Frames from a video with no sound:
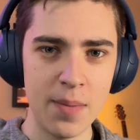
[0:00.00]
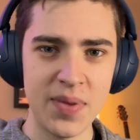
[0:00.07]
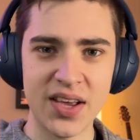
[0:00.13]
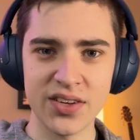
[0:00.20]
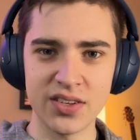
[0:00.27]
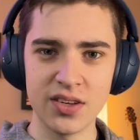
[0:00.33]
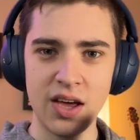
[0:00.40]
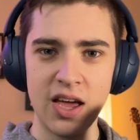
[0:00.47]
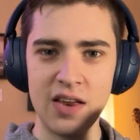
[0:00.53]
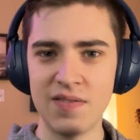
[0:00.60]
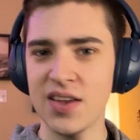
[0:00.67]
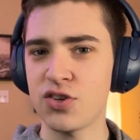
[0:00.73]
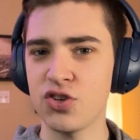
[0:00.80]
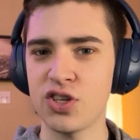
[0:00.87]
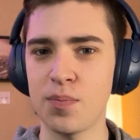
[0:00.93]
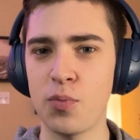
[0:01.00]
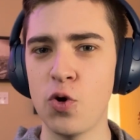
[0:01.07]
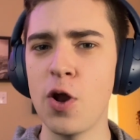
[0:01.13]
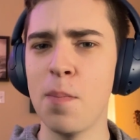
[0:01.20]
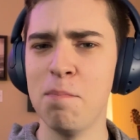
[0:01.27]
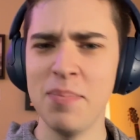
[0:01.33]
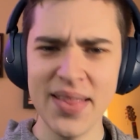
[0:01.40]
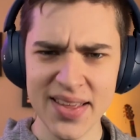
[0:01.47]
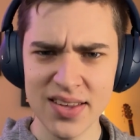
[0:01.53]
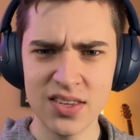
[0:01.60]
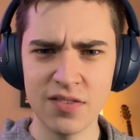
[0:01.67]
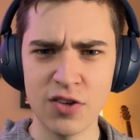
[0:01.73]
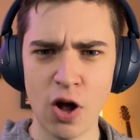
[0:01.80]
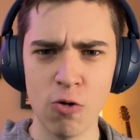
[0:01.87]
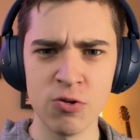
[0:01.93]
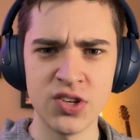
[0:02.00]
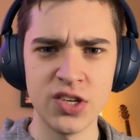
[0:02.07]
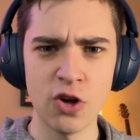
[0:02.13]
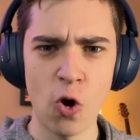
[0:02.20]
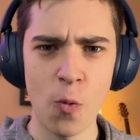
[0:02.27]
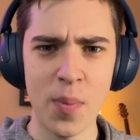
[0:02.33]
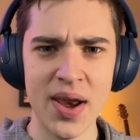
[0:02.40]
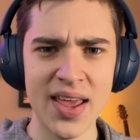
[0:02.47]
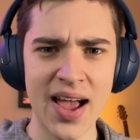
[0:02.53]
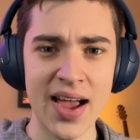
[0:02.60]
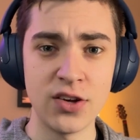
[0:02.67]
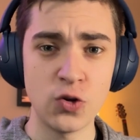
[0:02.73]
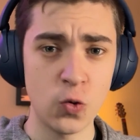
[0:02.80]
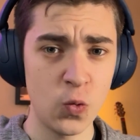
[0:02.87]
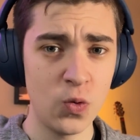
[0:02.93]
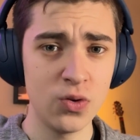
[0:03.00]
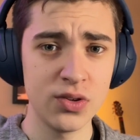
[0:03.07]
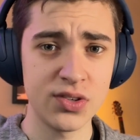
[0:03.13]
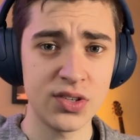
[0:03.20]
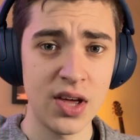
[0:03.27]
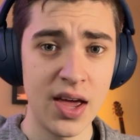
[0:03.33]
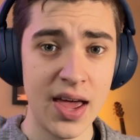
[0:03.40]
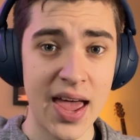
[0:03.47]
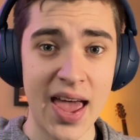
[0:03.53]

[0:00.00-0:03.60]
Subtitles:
because investors have put millions of dollars into OpenAI tools